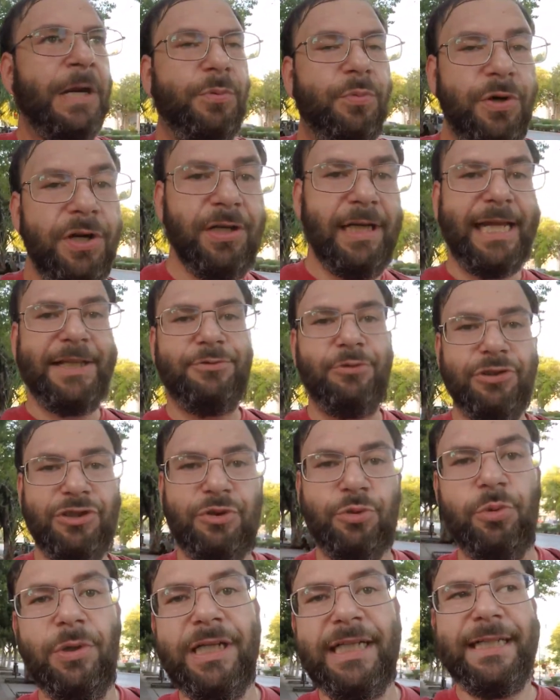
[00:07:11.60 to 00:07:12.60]
realize
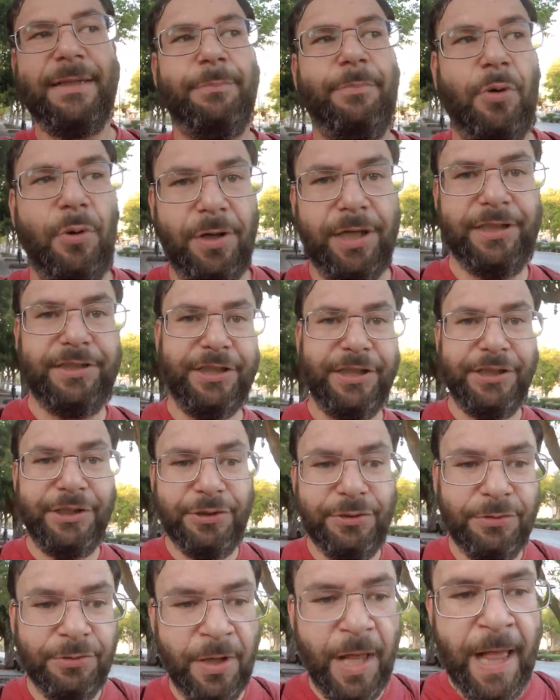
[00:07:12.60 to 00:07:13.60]
what's really important to
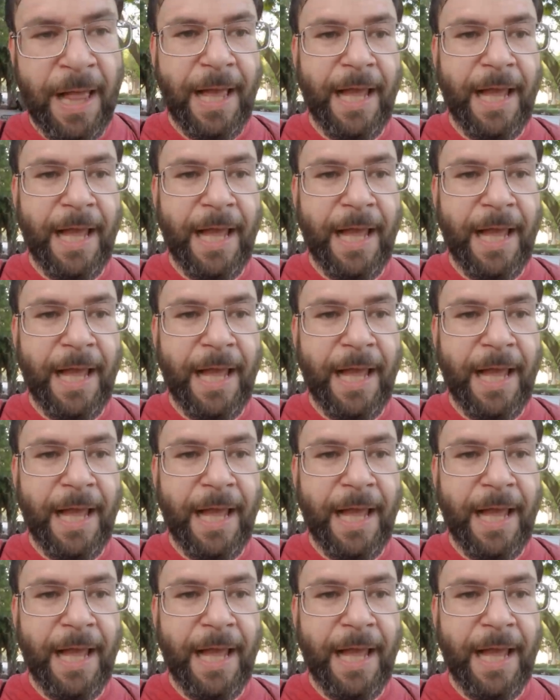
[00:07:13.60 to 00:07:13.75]
you